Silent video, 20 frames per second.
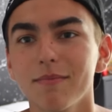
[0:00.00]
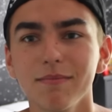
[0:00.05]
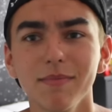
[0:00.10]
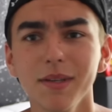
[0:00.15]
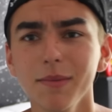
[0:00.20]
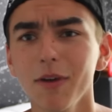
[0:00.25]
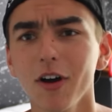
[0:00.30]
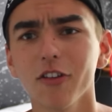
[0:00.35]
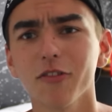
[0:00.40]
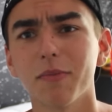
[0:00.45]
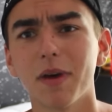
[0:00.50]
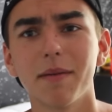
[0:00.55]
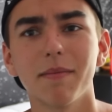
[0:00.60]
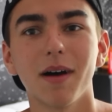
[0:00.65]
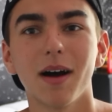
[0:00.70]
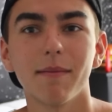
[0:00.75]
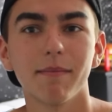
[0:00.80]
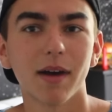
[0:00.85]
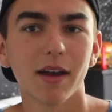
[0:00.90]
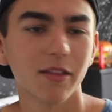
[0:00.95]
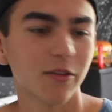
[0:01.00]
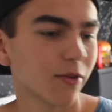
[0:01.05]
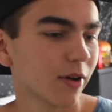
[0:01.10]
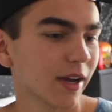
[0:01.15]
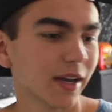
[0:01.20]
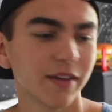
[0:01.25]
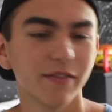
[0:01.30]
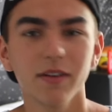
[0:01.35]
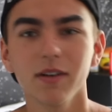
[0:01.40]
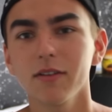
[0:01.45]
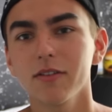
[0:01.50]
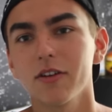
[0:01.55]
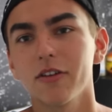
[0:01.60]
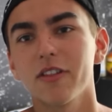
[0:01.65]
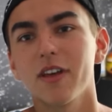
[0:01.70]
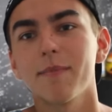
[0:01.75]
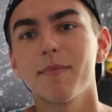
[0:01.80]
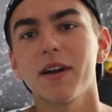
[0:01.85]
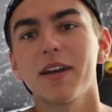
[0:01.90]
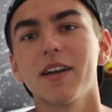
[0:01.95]
Meemaw's my mom, by the way. If you don't
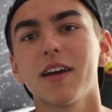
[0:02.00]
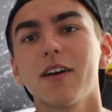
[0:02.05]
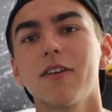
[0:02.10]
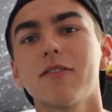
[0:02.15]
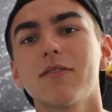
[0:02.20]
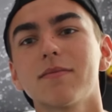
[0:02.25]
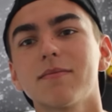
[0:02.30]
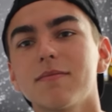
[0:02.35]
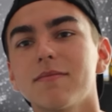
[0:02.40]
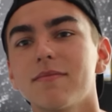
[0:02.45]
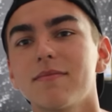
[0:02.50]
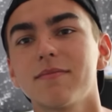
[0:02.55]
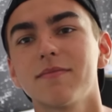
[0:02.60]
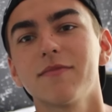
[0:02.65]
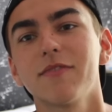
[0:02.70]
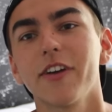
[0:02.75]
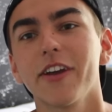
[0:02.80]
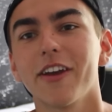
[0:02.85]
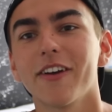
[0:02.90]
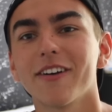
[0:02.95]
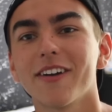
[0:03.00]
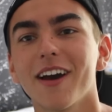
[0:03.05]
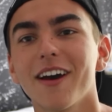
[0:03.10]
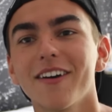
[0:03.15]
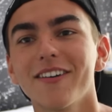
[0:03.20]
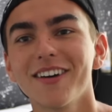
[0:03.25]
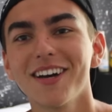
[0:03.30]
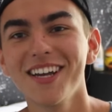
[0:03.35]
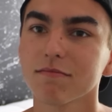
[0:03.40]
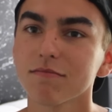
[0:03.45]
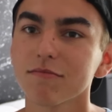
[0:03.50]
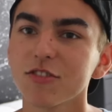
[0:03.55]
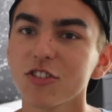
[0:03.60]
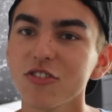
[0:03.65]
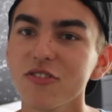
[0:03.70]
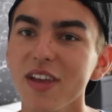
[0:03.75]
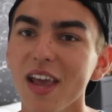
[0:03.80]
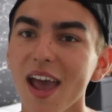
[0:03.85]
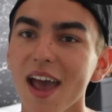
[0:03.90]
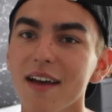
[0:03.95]
know that by now, figure it out.
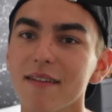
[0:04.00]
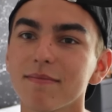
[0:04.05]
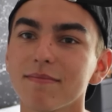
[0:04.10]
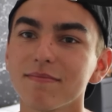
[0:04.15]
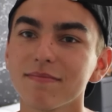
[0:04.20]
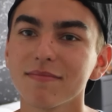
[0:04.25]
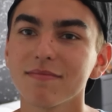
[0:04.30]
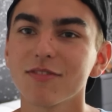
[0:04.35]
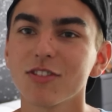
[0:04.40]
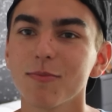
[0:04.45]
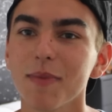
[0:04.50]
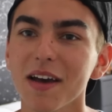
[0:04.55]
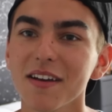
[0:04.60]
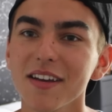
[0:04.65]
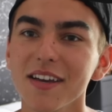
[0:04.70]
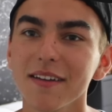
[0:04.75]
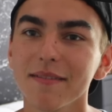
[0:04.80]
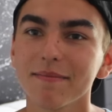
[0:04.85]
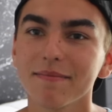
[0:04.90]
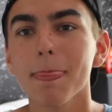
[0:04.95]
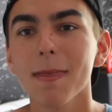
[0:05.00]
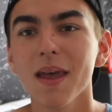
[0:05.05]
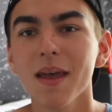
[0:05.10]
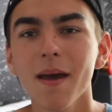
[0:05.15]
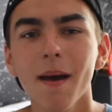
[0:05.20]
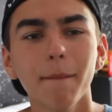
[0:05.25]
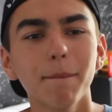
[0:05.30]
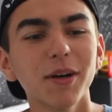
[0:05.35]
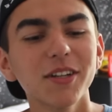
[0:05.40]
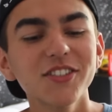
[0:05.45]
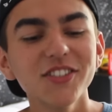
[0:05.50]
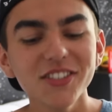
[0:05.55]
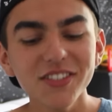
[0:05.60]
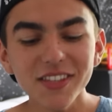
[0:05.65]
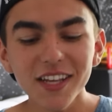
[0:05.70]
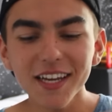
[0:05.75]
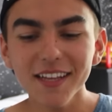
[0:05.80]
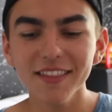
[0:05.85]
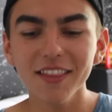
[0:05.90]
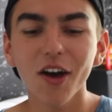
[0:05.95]
So yeah, that's about it. But
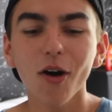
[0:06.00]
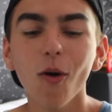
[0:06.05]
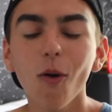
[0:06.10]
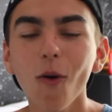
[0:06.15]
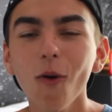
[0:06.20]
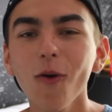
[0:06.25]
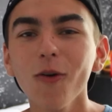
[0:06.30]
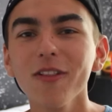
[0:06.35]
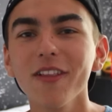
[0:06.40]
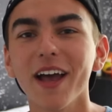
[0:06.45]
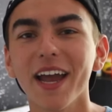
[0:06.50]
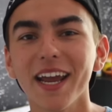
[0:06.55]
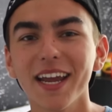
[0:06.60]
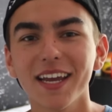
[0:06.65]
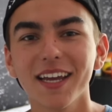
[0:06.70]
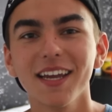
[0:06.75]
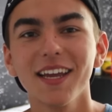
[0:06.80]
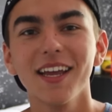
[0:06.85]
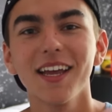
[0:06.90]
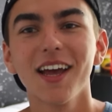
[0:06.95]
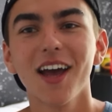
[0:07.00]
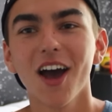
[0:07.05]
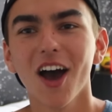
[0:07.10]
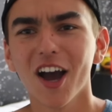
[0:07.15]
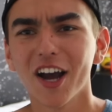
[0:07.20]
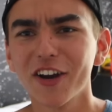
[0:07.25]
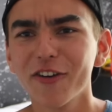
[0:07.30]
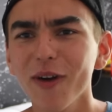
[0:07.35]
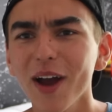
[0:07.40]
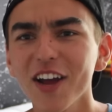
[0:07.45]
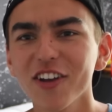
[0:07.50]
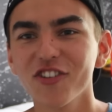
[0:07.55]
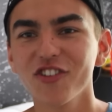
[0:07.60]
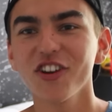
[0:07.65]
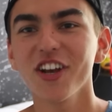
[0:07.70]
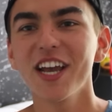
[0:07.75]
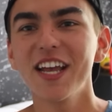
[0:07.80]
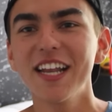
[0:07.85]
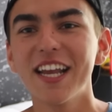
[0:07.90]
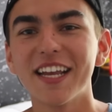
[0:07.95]
just like the whole like
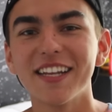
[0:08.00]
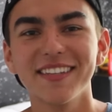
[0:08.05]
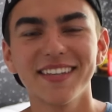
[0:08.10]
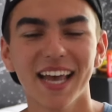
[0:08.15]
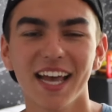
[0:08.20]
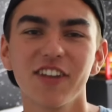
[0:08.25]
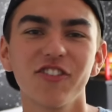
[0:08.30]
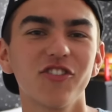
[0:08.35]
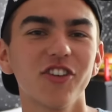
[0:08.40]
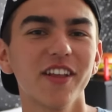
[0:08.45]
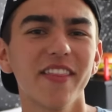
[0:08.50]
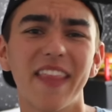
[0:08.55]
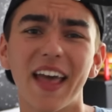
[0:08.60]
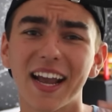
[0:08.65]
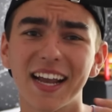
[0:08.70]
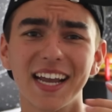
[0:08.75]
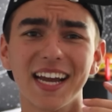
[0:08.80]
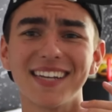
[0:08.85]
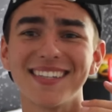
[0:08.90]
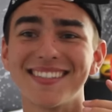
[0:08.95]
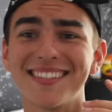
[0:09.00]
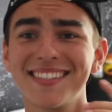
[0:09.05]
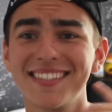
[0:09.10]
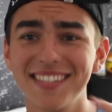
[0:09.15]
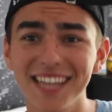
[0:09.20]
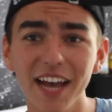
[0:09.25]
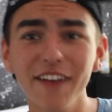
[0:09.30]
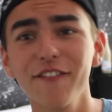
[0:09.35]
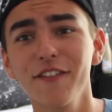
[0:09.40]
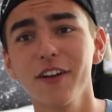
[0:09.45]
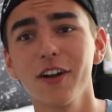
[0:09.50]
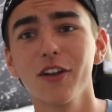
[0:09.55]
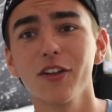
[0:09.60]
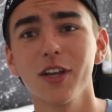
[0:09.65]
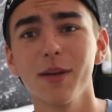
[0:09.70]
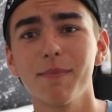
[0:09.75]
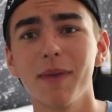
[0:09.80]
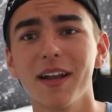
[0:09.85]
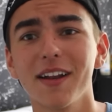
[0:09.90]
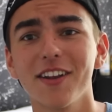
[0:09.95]
aggression and tension, that guy's
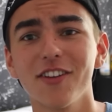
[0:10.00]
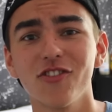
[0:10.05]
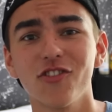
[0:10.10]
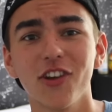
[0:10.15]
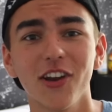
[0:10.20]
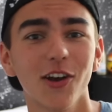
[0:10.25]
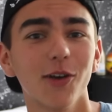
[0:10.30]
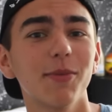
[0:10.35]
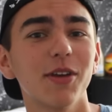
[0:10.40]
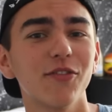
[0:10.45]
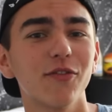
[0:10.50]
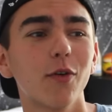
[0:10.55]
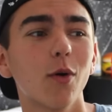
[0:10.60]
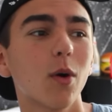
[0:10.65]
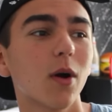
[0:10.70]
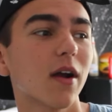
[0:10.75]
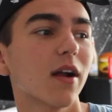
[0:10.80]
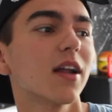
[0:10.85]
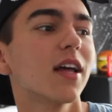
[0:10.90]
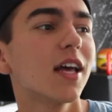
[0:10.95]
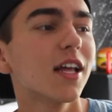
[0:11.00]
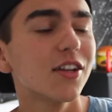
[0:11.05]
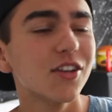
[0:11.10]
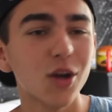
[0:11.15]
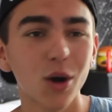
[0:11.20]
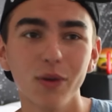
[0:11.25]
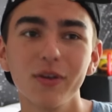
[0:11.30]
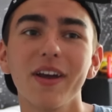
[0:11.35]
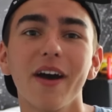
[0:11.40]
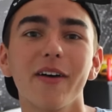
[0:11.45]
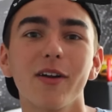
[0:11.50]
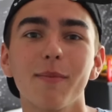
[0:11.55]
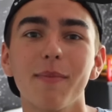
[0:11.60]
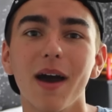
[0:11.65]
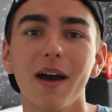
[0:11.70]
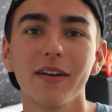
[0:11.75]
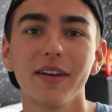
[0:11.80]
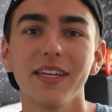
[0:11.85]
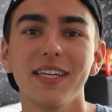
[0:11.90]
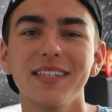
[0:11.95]
definitely been in jail before. No doubt
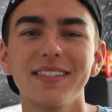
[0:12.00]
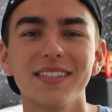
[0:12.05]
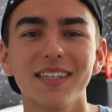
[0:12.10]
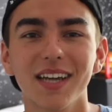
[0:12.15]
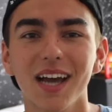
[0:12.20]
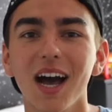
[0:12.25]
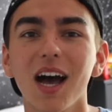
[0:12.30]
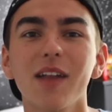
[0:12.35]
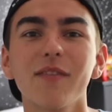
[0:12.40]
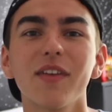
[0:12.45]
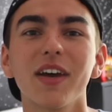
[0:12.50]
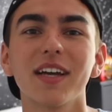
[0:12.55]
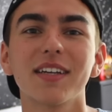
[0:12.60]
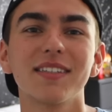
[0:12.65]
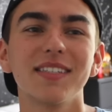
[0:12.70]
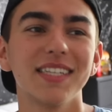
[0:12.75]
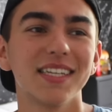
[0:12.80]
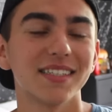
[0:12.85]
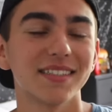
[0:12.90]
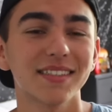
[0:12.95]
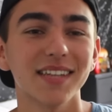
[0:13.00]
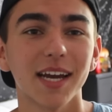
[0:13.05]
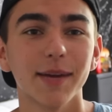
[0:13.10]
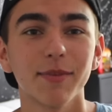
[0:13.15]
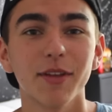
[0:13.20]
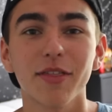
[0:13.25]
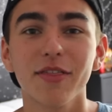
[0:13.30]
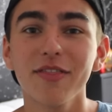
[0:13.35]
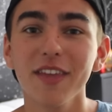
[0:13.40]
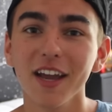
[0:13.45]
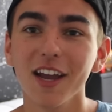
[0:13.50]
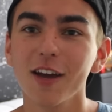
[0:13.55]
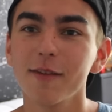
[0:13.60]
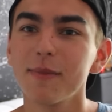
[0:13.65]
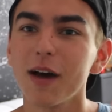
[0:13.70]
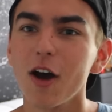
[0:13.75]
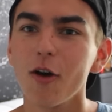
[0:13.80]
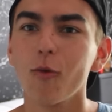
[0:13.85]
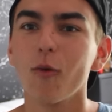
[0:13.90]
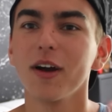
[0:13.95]
about it, he's a convict. He has time to think
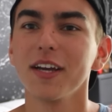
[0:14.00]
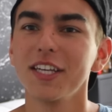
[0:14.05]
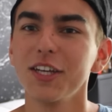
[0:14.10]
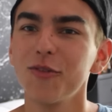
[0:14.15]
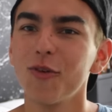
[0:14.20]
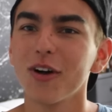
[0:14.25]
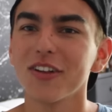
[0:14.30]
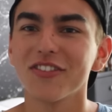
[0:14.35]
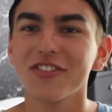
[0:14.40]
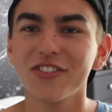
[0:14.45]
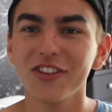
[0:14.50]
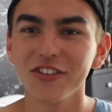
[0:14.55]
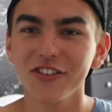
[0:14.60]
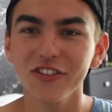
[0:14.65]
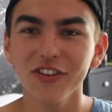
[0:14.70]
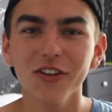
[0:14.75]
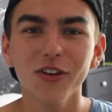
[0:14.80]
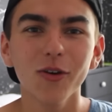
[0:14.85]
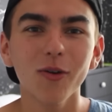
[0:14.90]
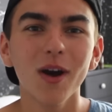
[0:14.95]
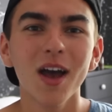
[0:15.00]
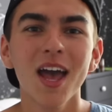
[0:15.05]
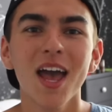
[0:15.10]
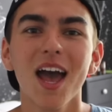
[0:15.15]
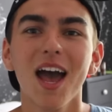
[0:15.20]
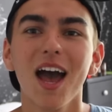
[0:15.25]
about what he wants to do.